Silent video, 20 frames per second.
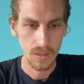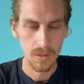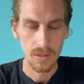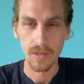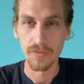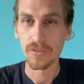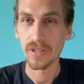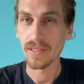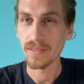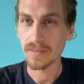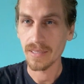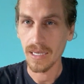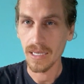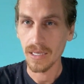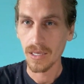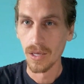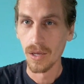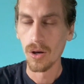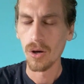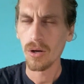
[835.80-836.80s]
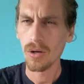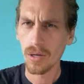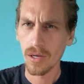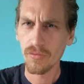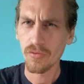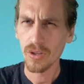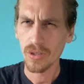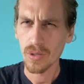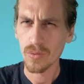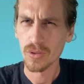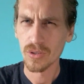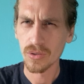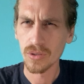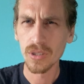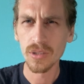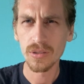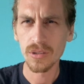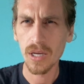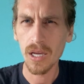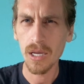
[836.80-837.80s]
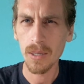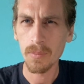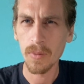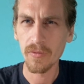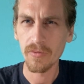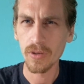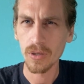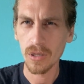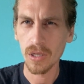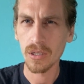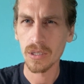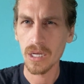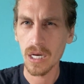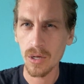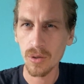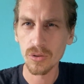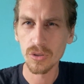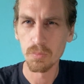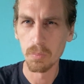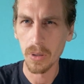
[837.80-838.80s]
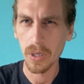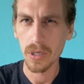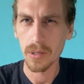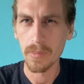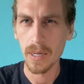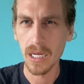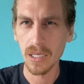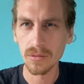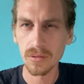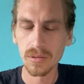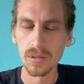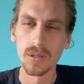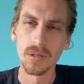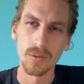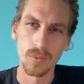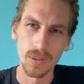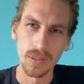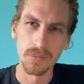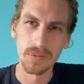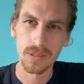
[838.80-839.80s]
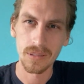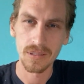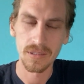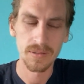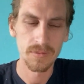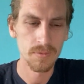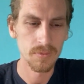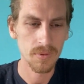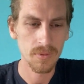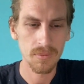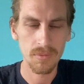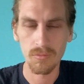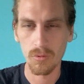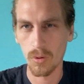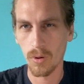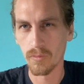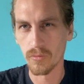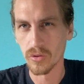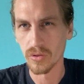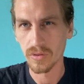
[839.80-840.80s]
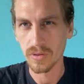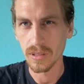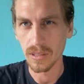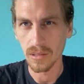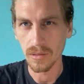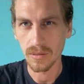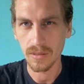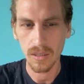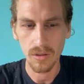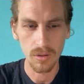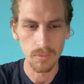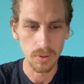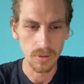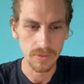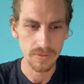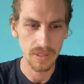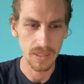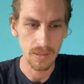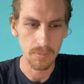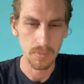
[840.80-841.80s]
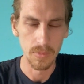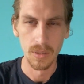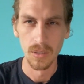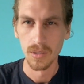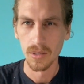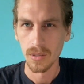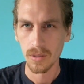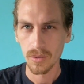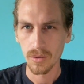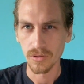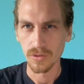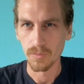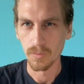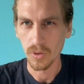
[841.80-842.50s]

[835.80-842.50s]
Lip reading: If they say, oh, I think that was a good time, I think like now it's bottom out, well, then it's obviously a terrible time, because